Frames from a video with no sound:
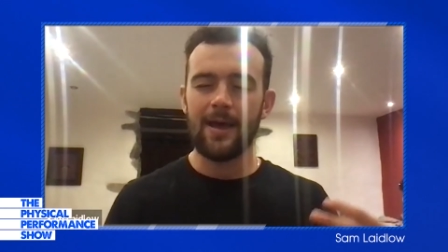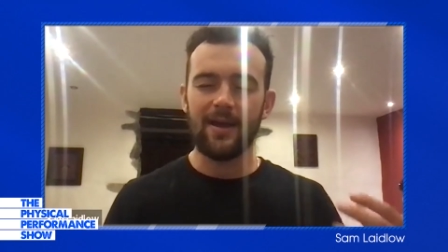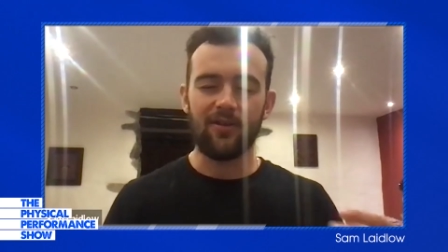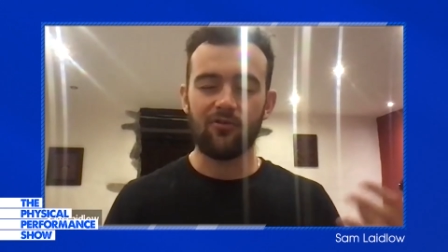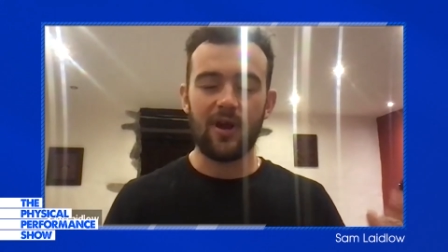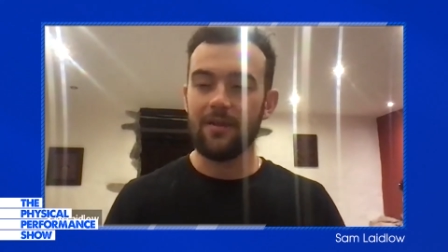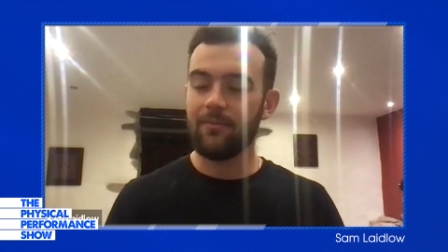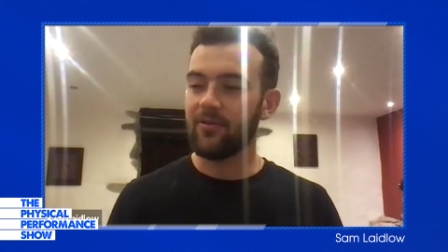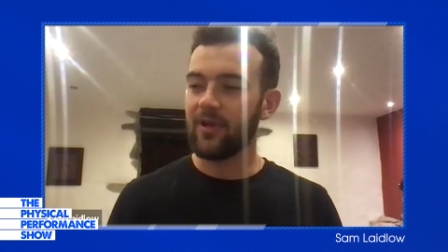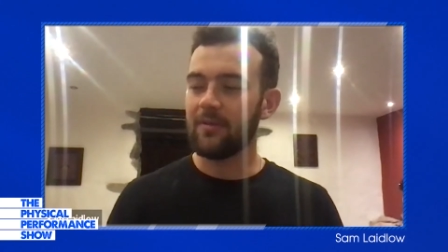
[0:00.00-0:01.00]
and it's
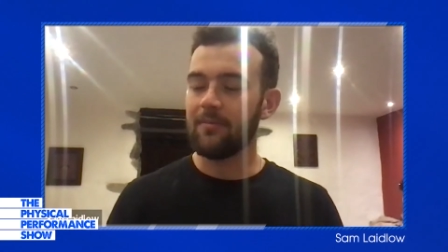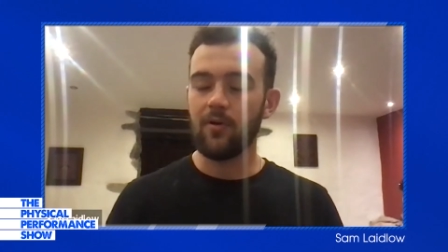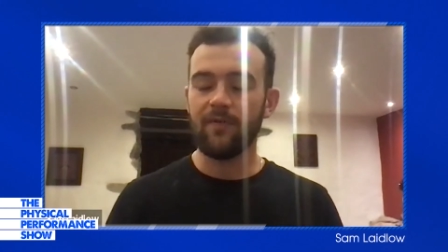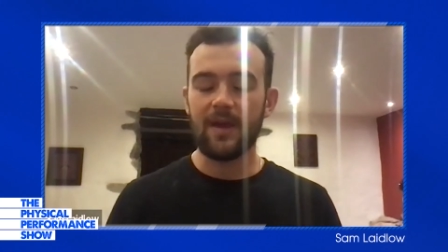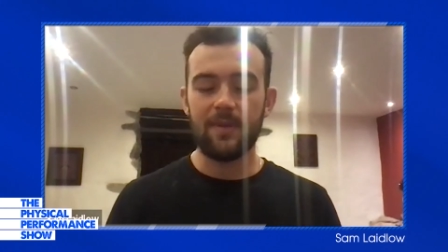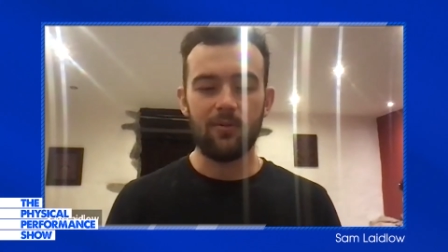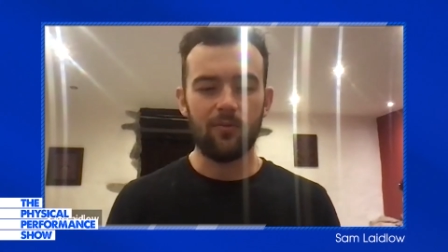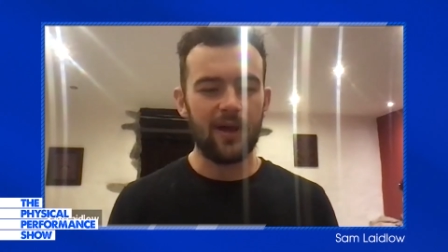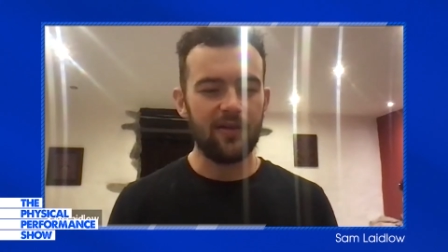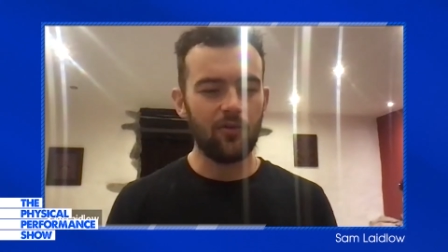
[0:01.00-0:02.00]
great because I can motivate
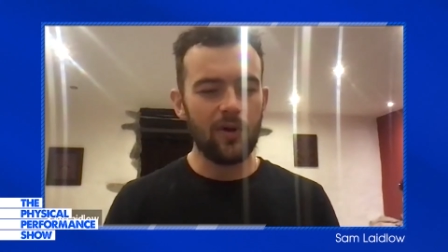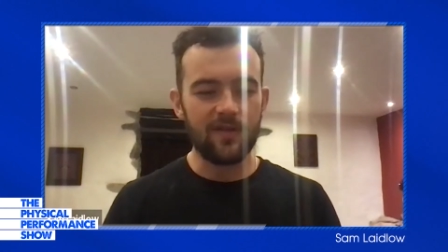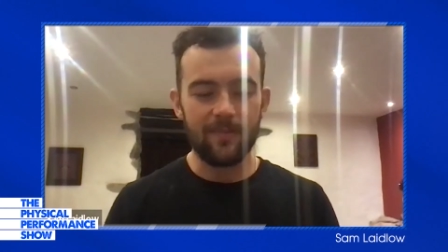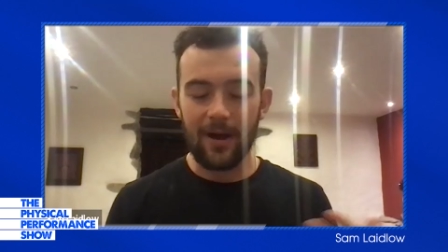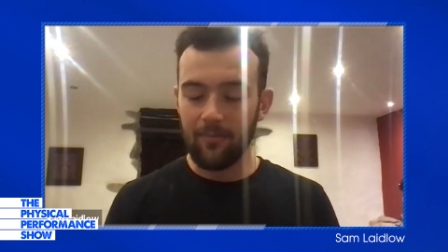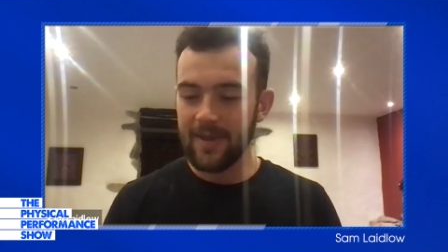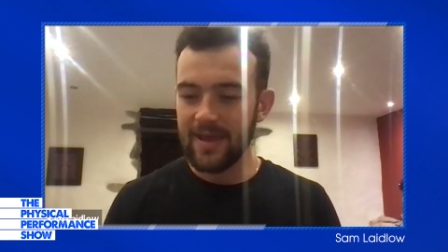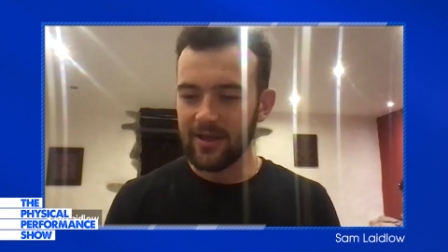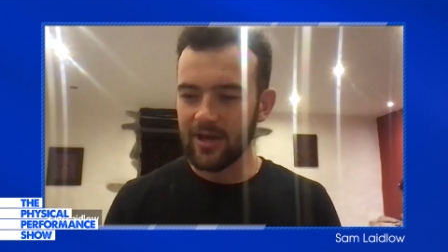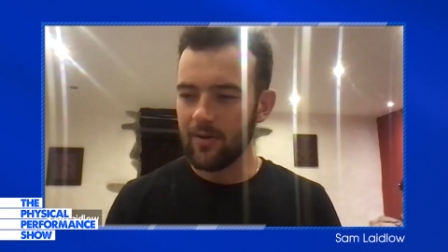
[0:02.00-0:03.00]
people, but it's always about me,
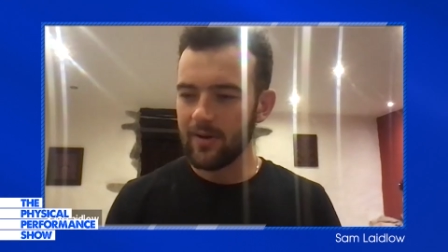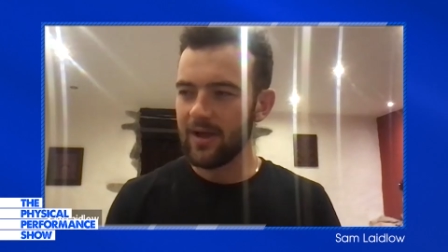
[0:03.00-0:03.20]
you know.